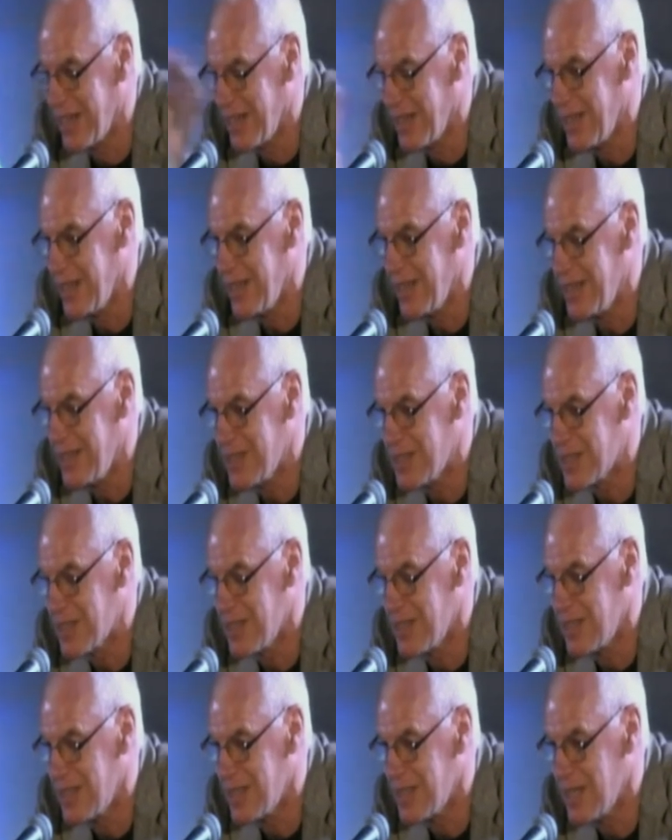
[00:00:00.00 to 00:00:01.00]
is
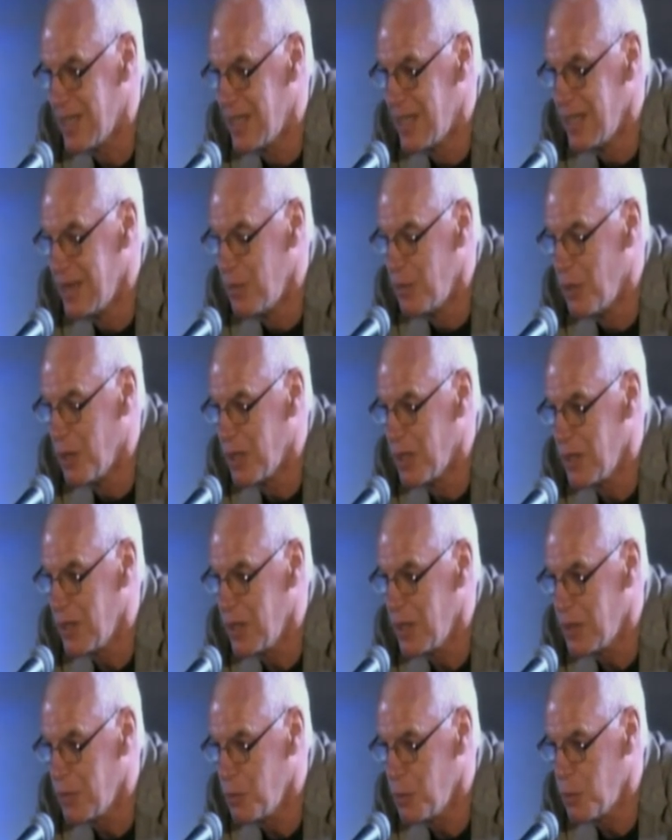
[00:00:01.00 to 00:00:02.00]
that one of
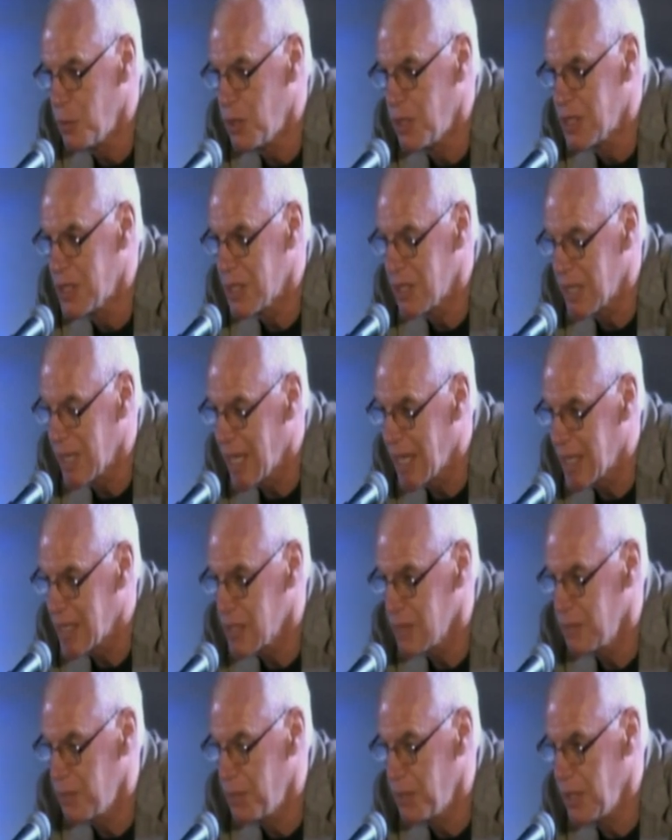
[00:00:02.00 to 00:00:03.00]
the words that
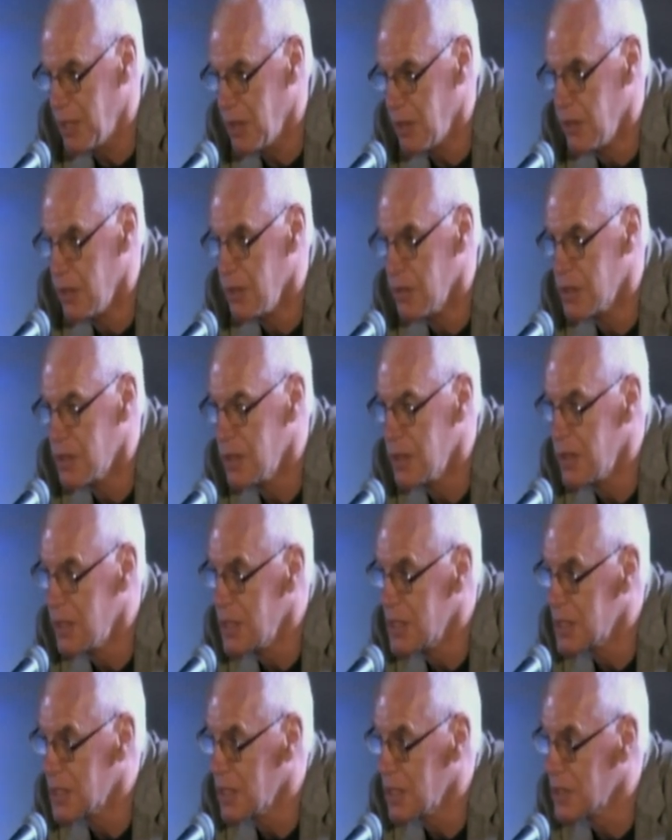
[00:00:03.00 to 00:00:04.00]
hasn't been used in the
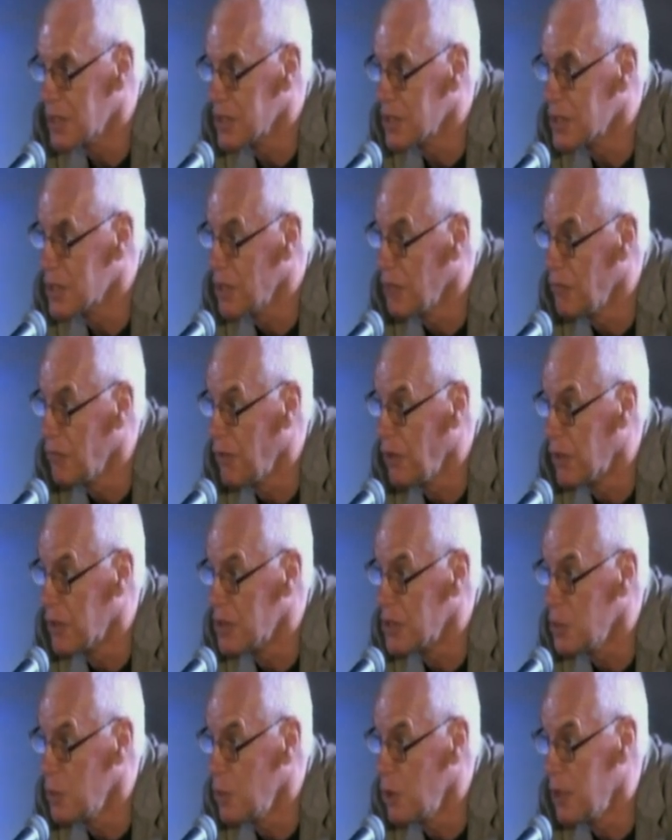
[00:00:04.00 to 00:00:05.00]
discussion so far is
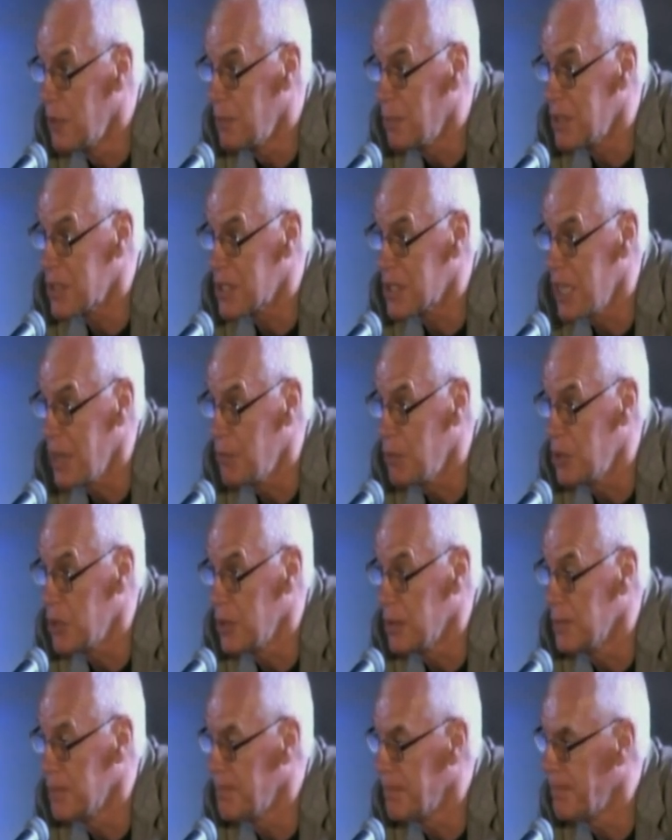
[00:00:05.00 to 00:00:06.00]
the word perception.
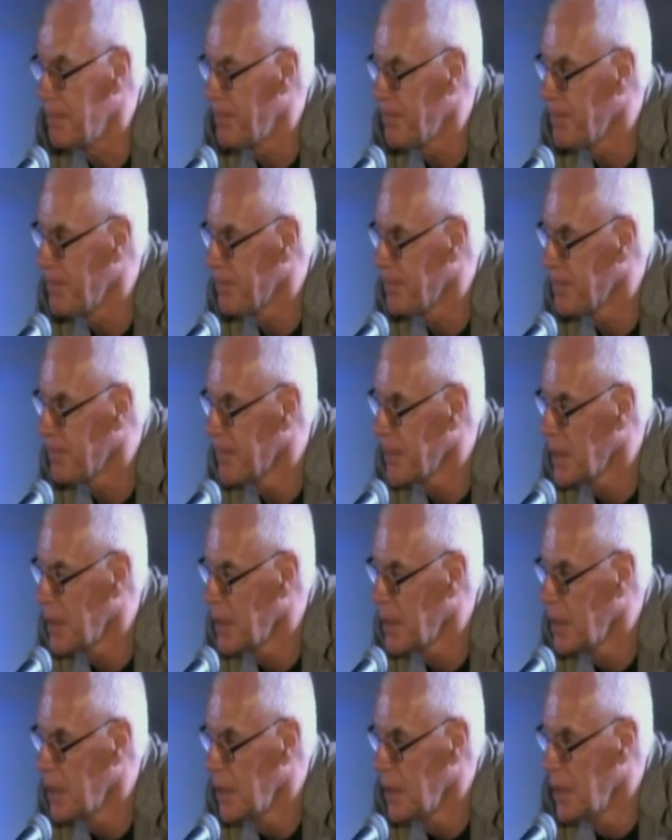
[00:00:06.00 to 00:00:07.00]

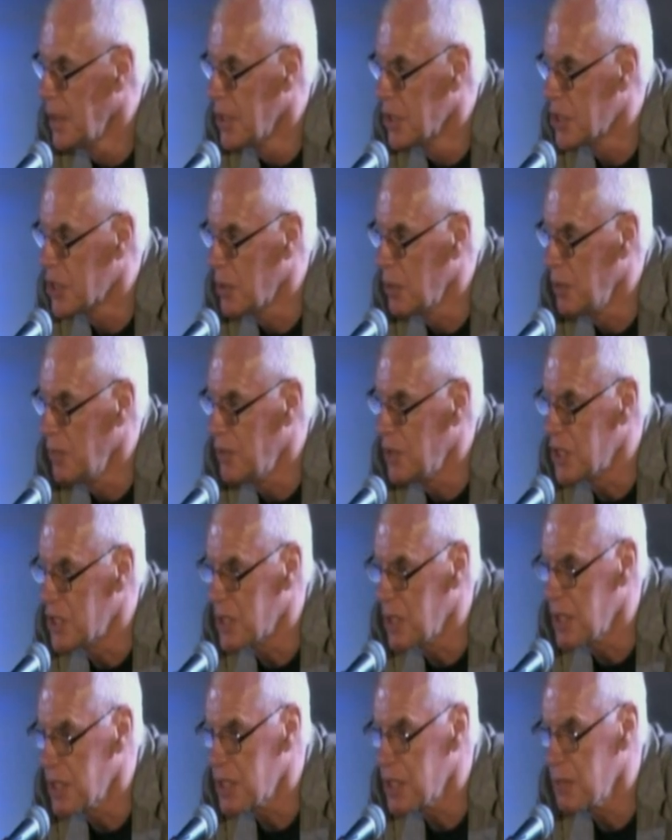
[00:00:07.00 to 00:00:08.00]
So we've
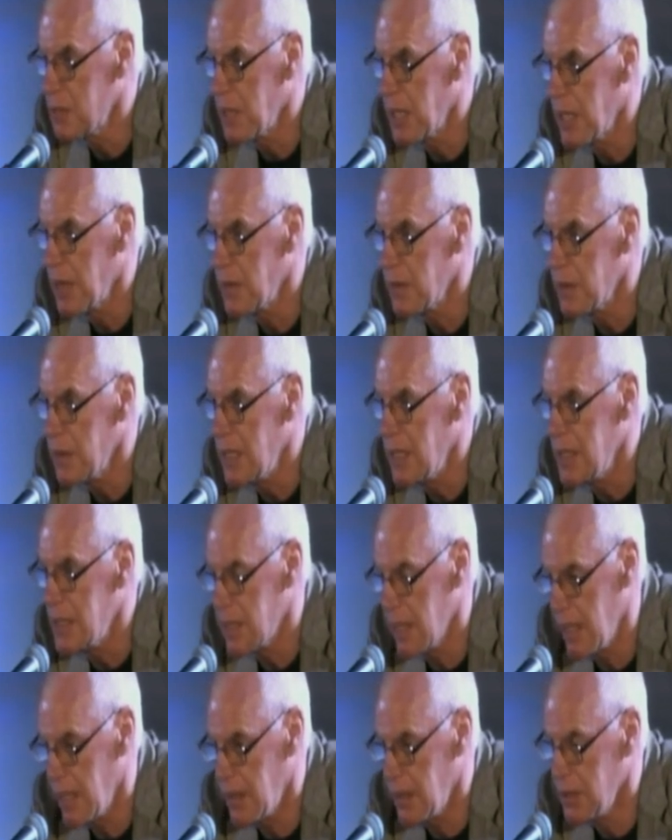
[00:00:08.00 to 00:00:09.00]
discussed about
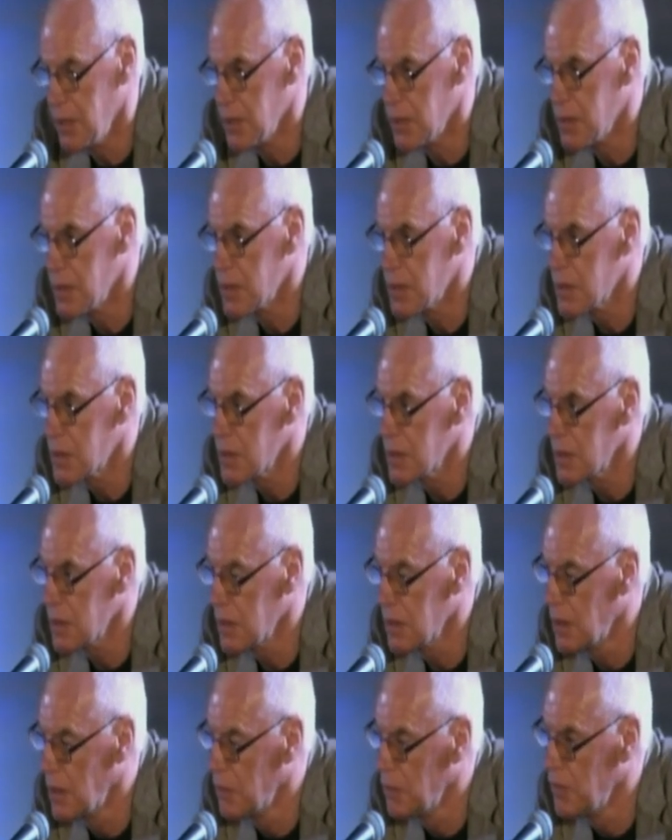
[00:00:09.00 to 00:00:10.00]
intelligence,
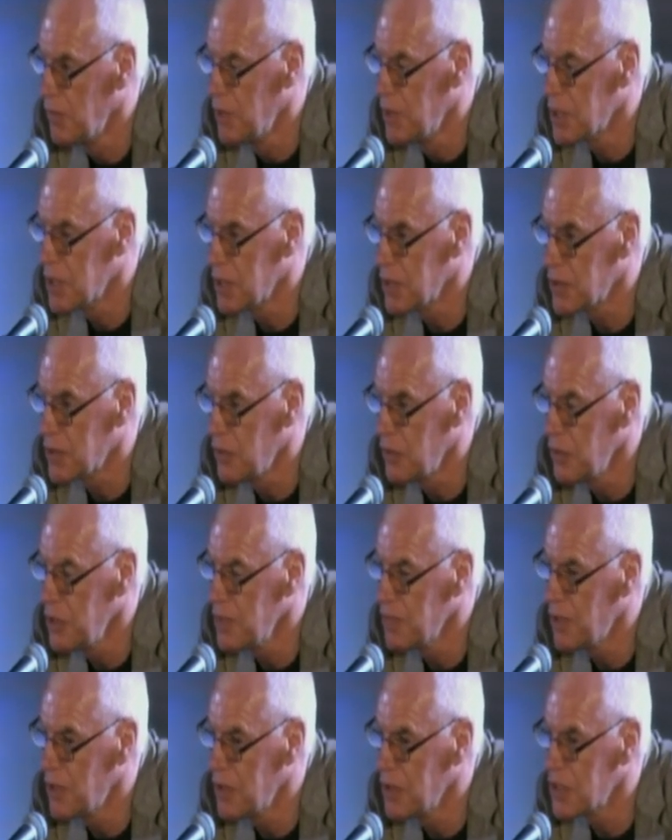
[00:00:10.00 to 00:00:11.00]
and we've discussed all these
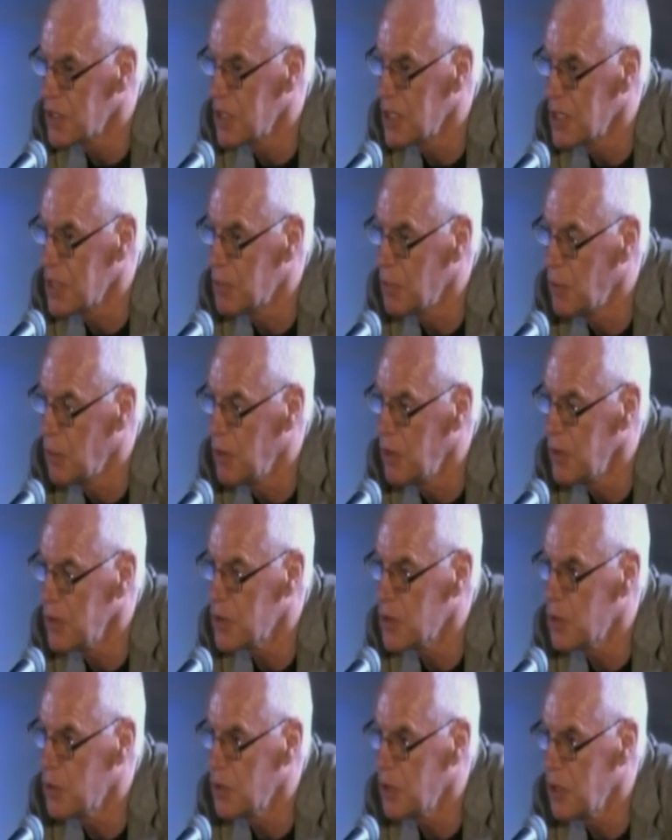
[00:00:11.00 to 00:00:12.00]
various things, but we're not
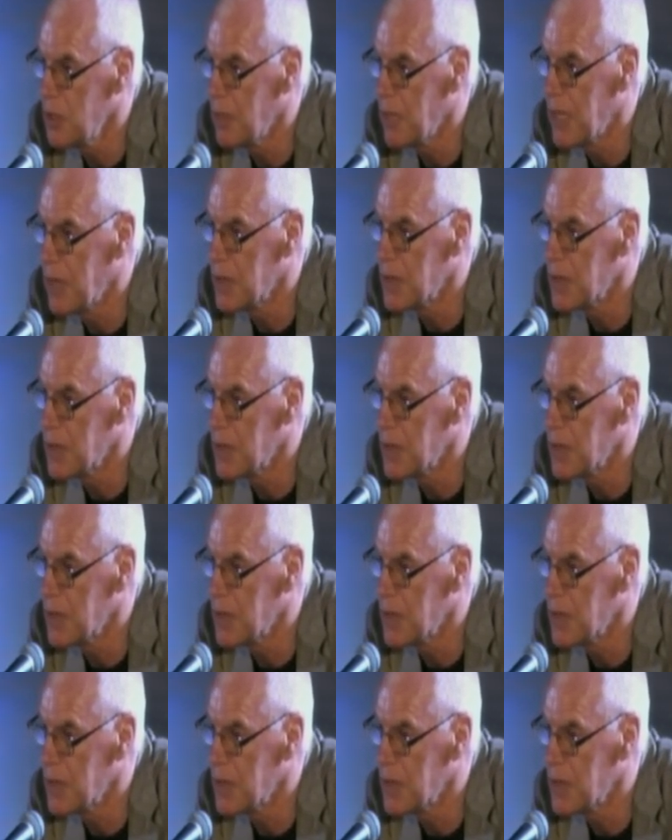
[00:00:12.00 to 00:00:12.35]
talking about